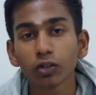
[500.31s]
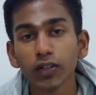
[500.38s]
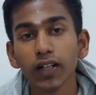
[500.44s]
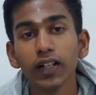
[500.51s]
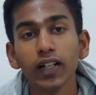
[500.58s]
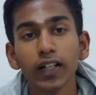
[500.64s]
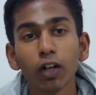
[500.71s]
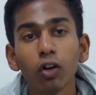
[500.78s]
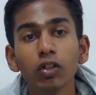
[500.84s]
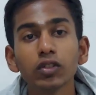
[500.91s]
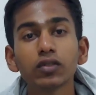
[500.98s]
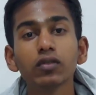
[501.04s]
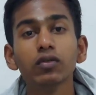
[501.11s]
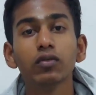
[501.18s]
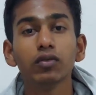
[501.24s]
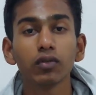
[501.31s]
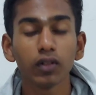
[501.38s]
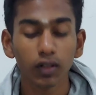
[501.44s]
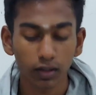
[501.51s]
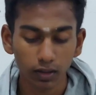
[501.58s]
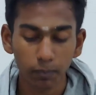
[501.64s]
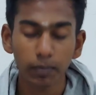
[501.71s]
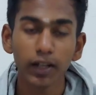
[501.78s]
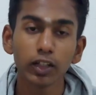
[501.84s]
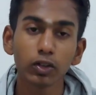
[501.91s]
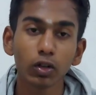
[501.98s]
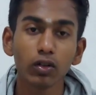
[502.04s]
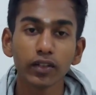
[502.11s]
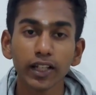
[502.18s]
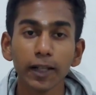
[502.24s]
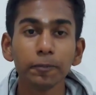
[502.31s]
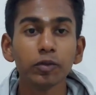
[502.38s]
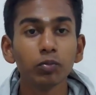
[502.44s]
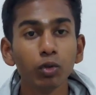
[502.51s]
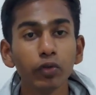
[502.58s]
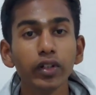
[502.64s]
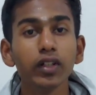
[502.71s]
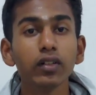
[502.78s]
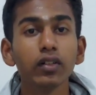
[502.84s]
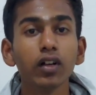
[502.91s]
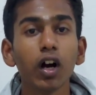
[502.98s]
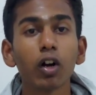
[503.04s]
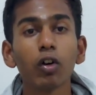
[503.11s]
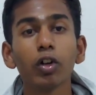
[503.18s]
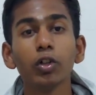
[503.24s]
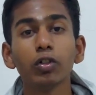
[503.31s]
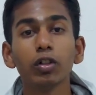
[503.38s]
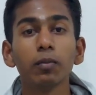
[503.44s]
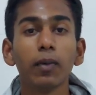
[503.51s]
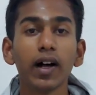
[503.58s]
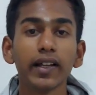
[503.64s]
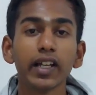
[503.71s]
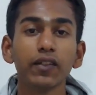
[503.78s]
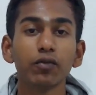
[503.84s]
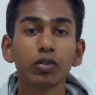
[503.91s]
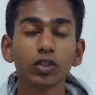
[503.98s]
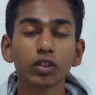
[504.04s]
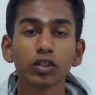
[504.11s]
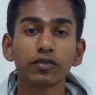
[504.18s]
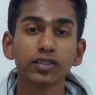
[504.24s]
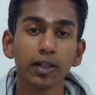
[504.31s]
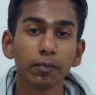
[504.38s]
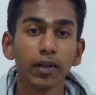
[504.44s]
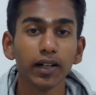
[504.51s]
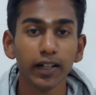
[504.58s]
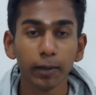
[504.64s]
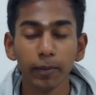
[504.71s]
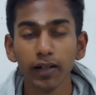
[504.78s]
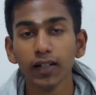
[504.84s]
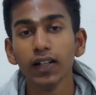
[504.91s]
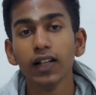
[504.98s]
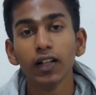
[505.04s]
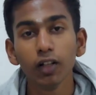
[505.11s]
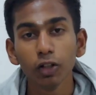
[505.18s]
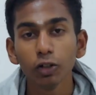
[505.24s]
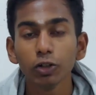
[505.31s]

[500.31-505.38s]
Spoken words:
So the price all keeps moving according to the market forces of supply and demand.